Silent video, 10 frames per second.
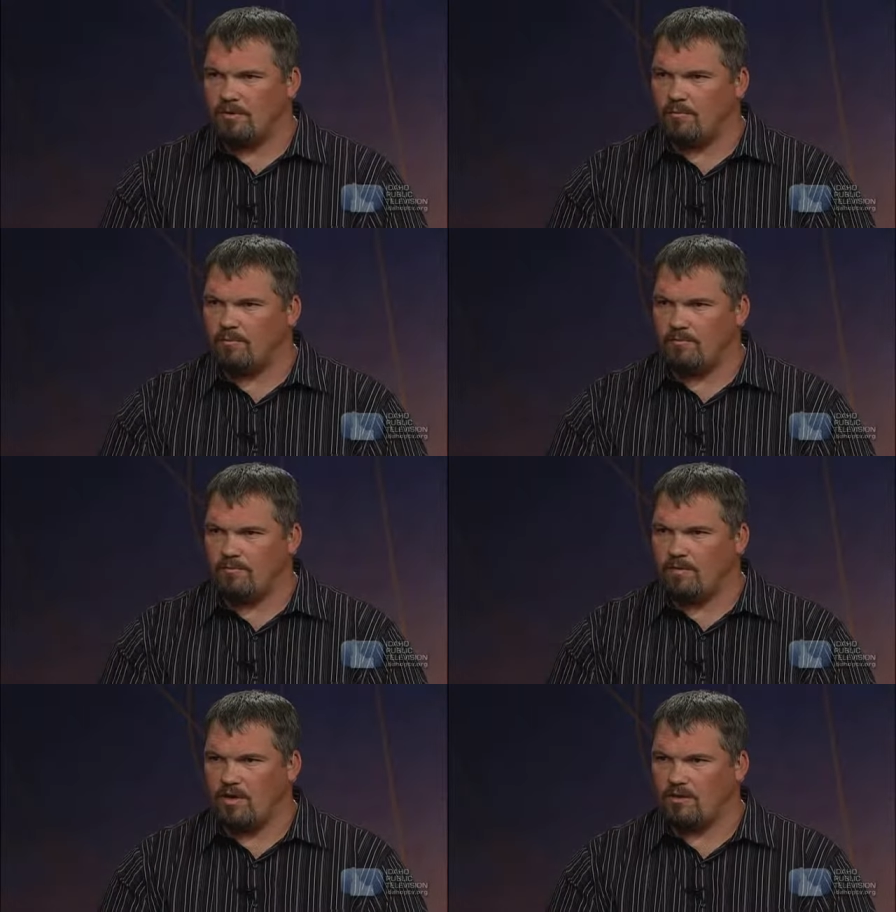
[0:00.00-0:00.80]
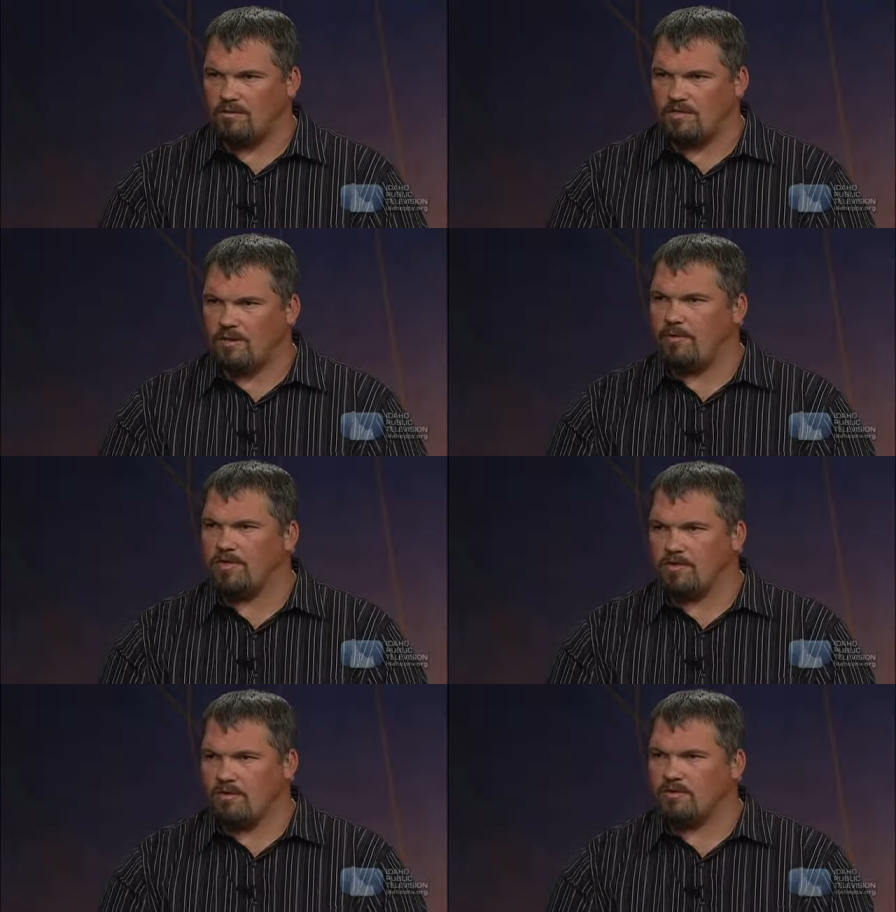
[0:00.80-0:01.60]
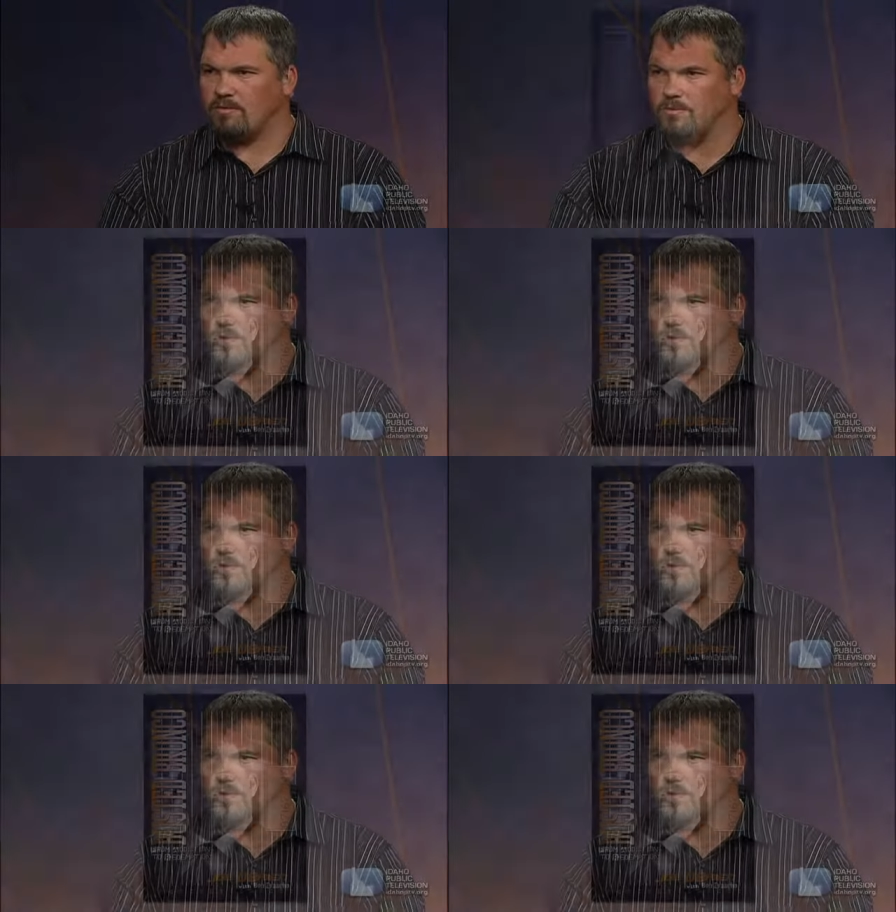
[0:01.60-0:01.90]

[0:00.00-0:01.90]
I'm you know send me the scholarship because